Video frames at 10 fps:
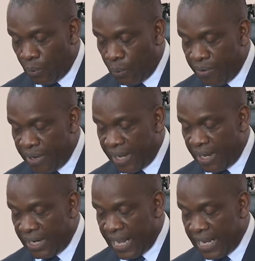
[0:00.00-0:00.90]
We
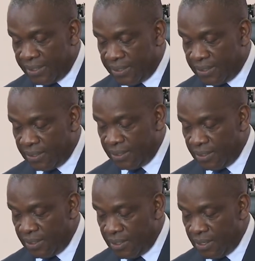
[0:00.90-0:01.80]
recognize
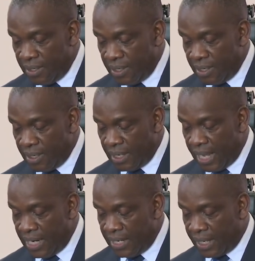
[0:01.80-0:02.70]

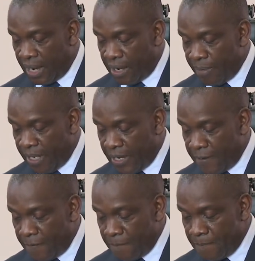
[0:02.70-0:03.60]
that in the
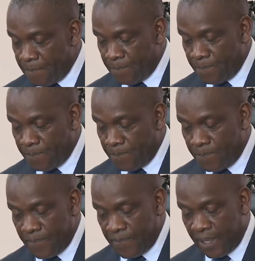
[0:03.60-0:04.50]
Caribbean,
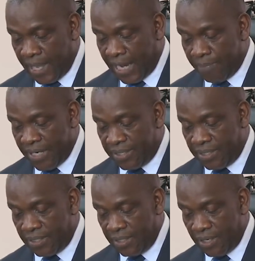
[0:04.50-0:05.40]

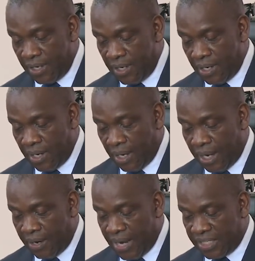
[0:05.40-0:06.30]
cannabis
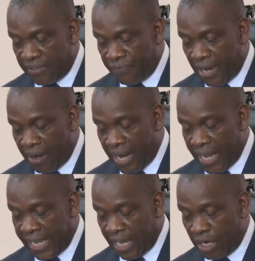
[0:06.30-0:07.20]
and
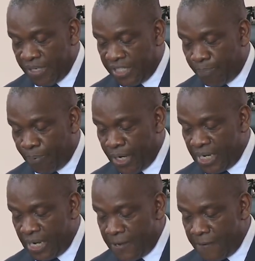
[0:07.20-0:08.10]
Rastafari cannot be
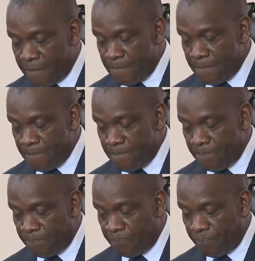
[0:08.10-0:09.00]
separated,
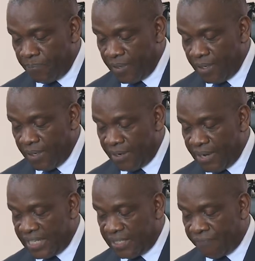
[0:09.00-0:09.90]
that
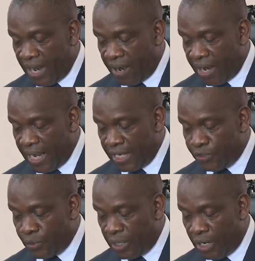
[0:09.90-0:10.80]
Rastafari has
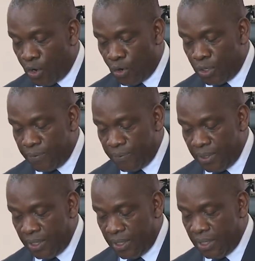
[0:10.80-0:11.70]
stood alone
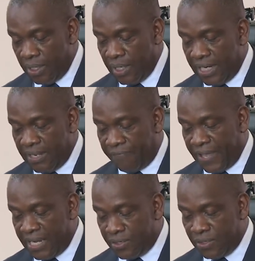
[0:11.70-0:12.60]
in the
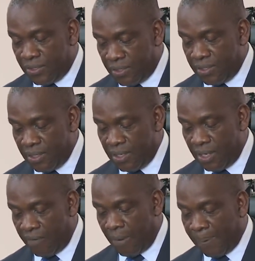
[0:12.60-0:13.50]
defense
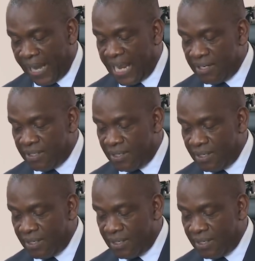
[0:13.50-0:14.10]
of a plant